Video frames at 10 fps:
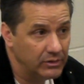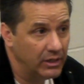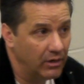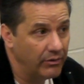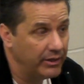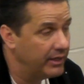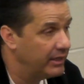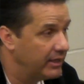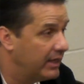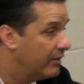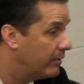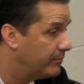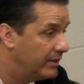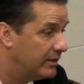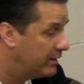You know, and, and again, I
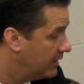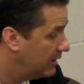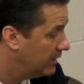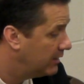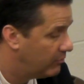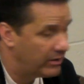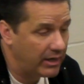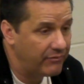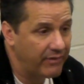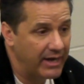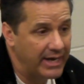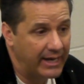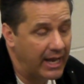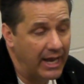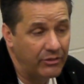mean, we got to find that
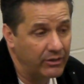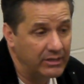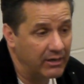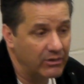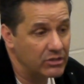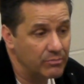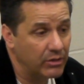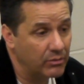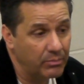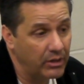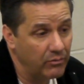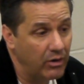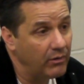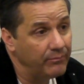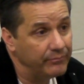guy. I thought Darius Miller played
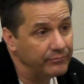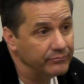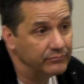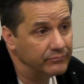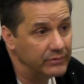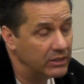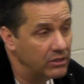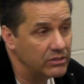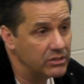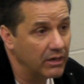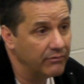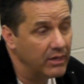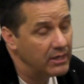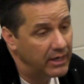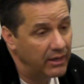well, did good stuff.
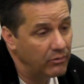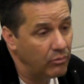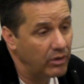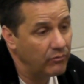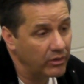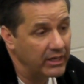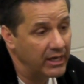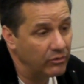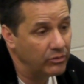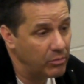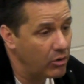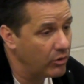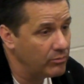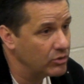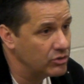Now the one where he held the ball and
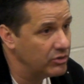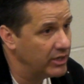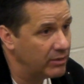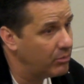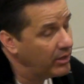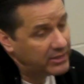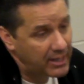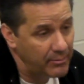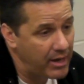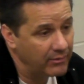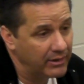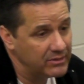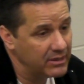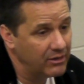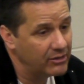almost shoot an air ball, I take him out. I
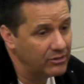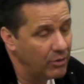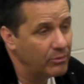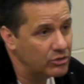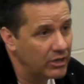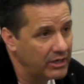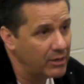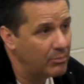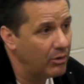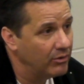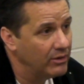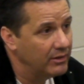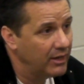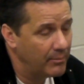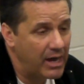said, look, you almost shot an air ball.
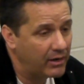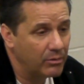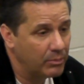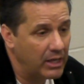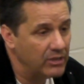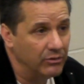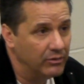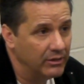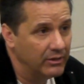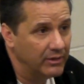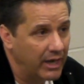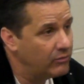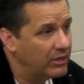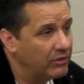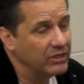I'm not going to play you. I
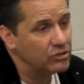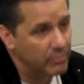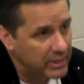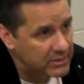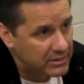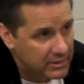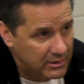don't care that you miss.